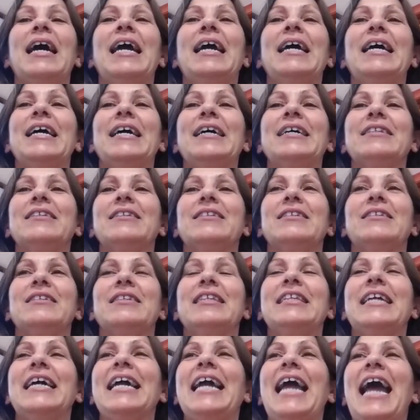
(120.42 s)
and
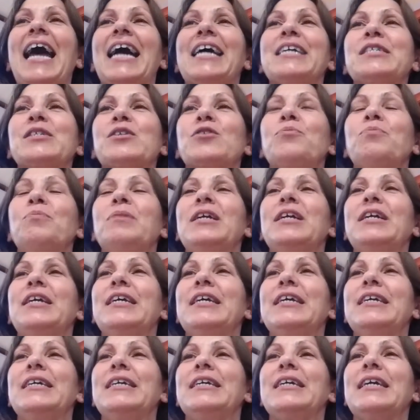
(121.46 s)
they asked
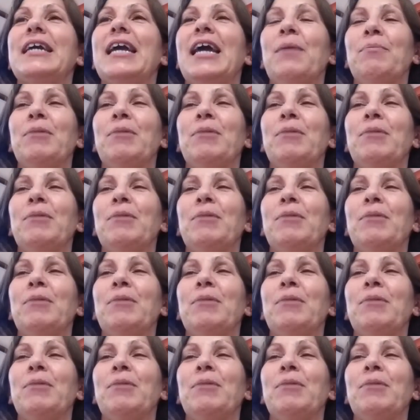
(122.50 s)
me, am